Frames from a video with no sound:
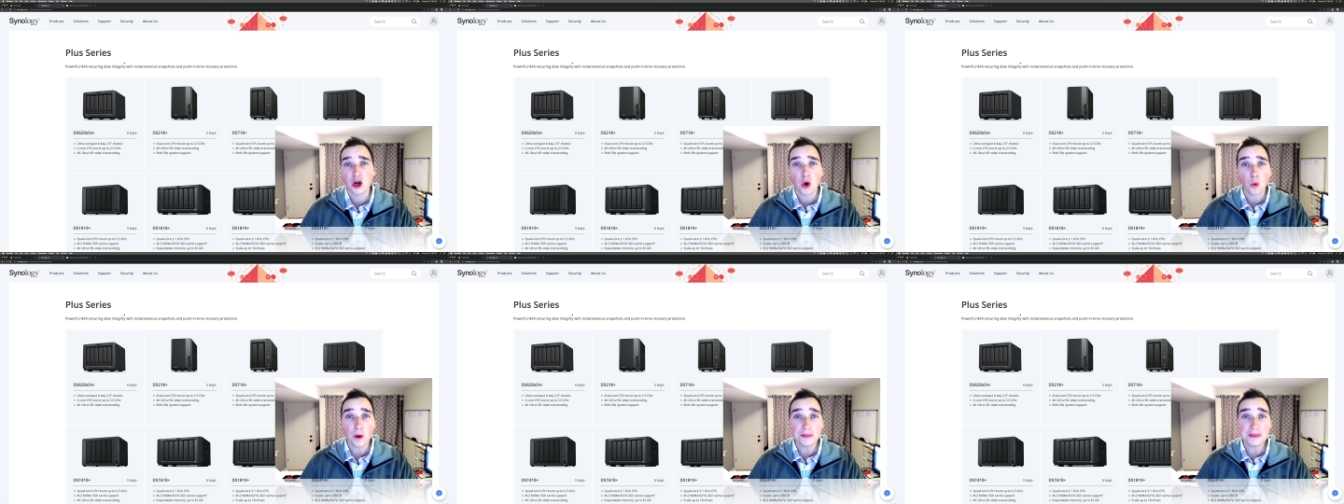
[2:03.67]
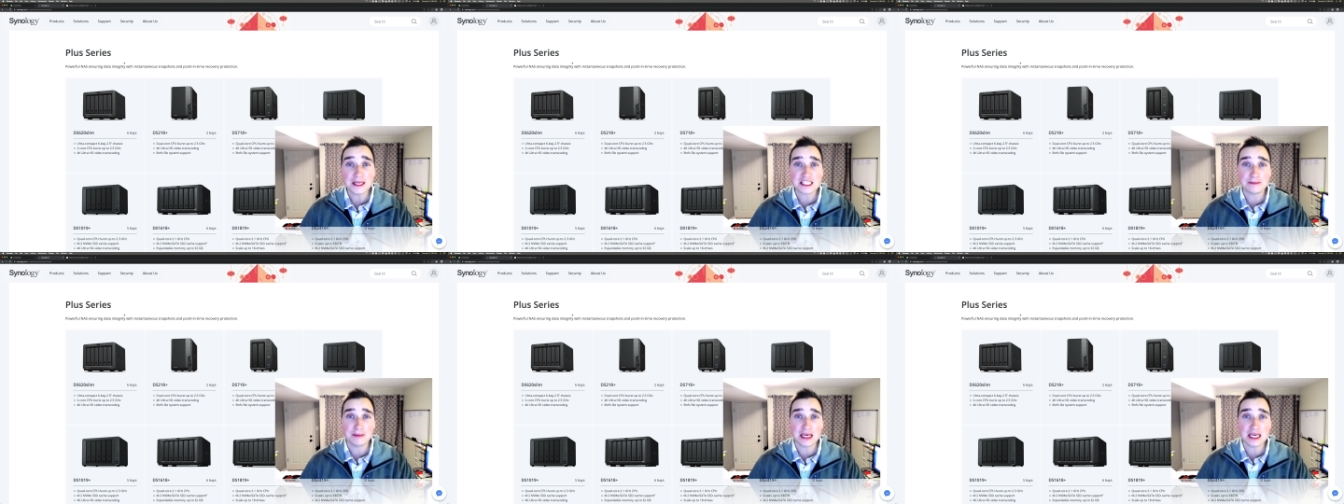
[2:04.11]
What
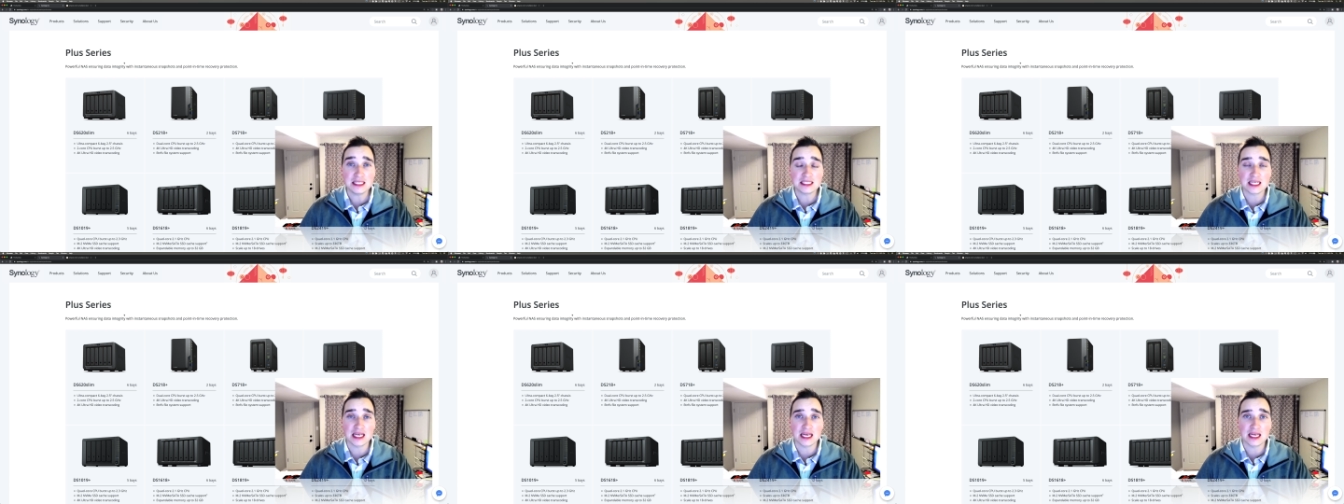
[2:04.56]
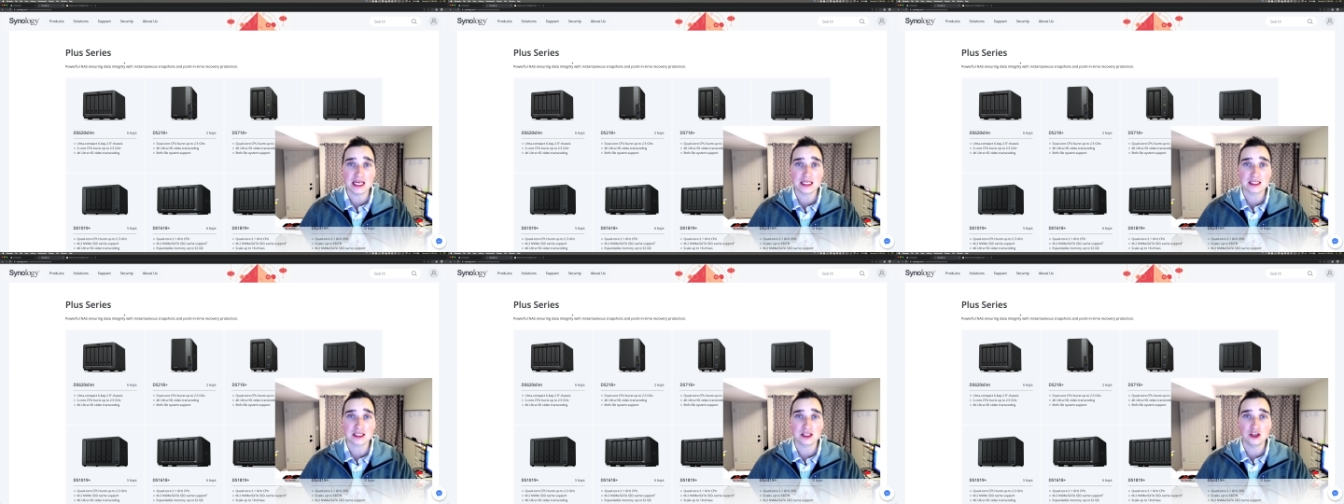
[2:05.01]
this means
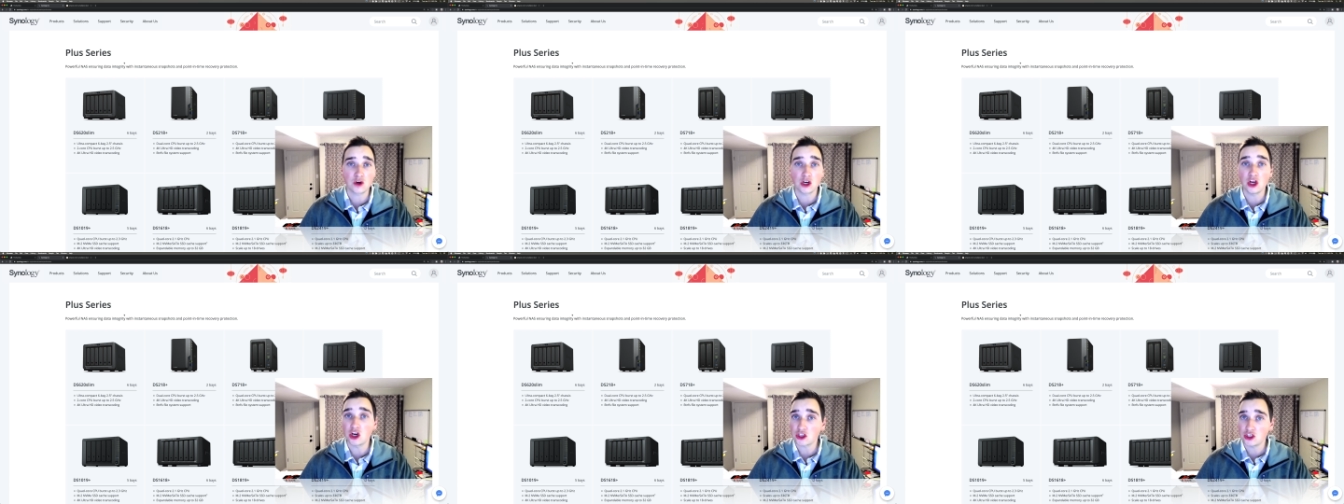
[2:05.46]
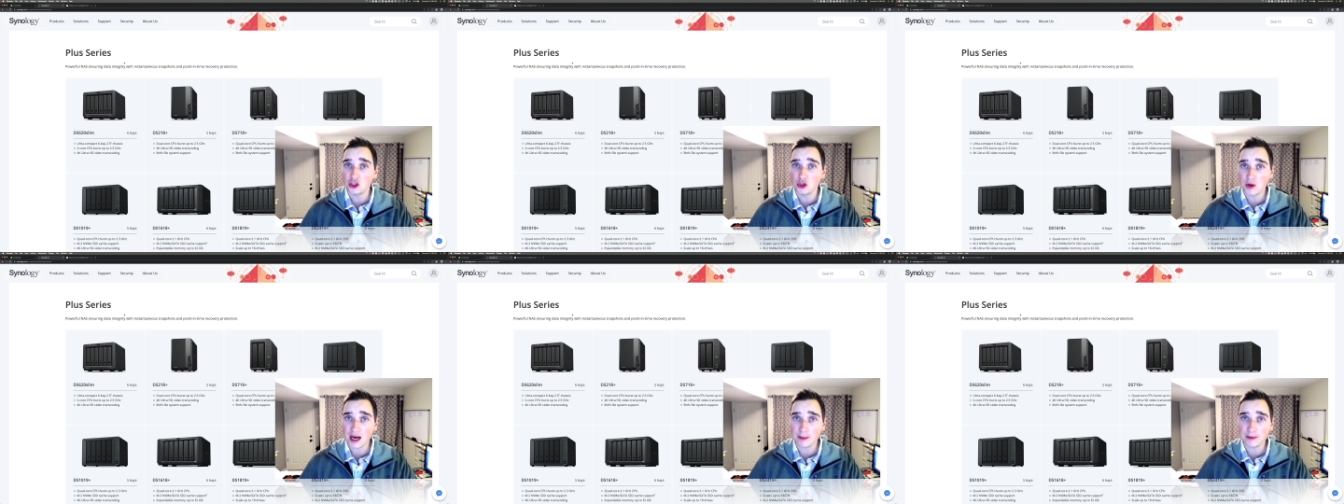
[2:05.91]
is you can hook two
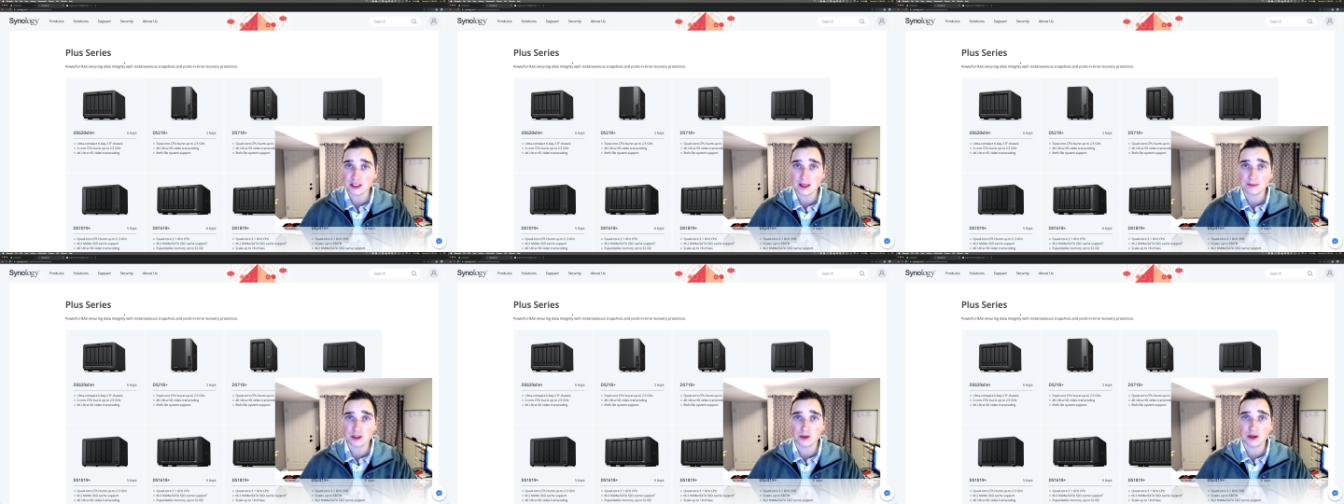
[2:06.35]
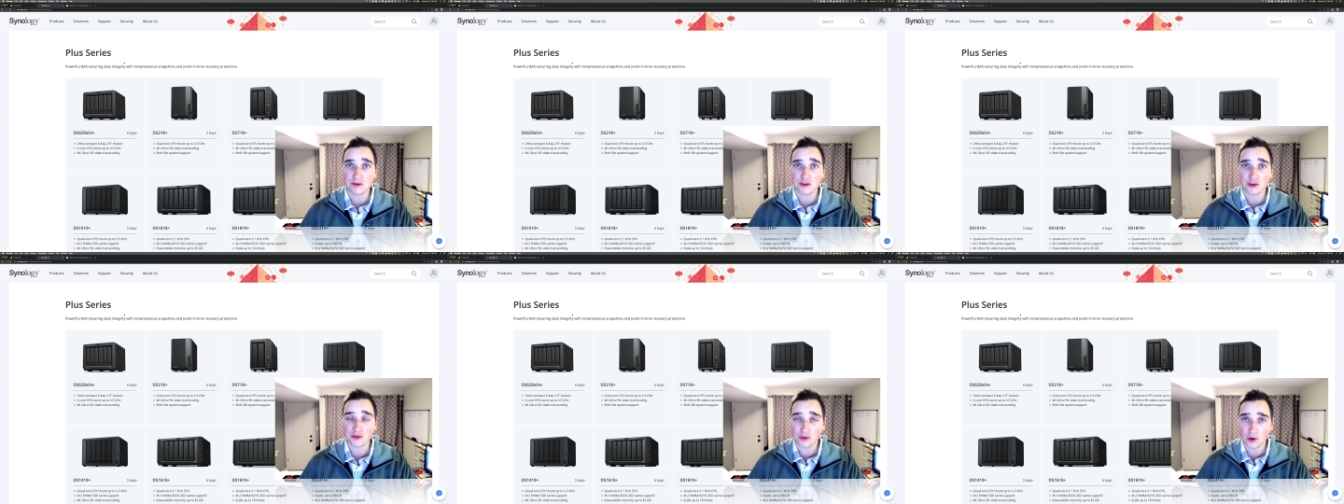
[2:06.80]
cameras up to it
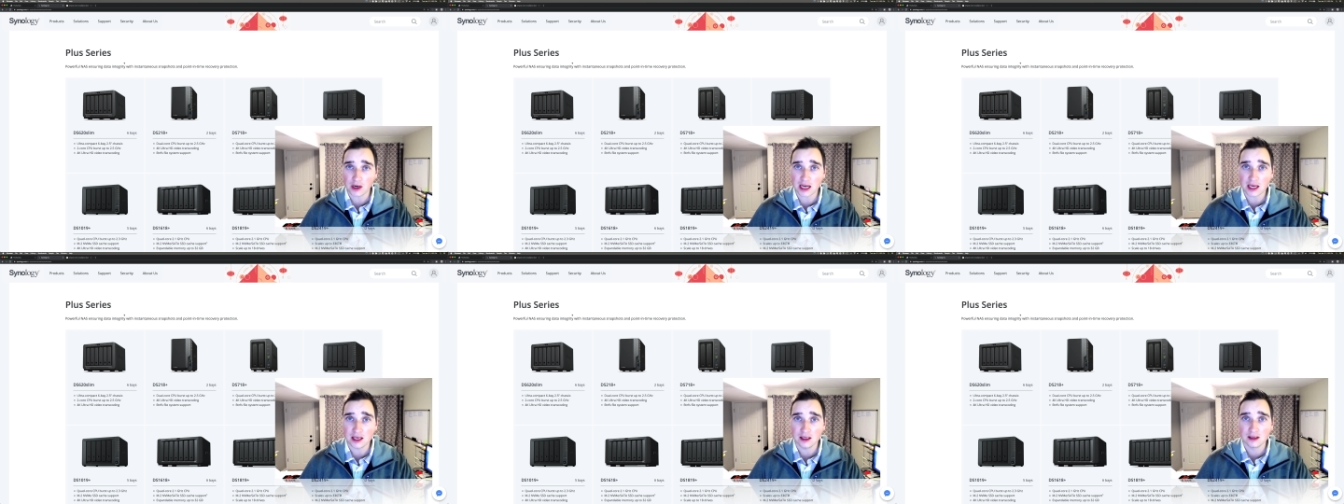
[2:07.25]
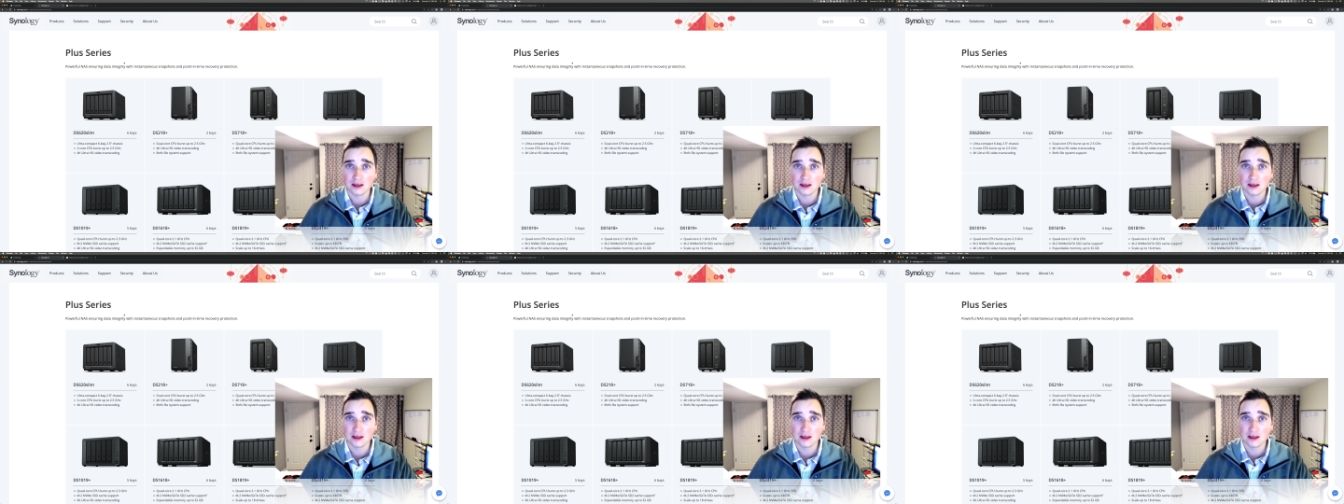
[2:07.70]
for free,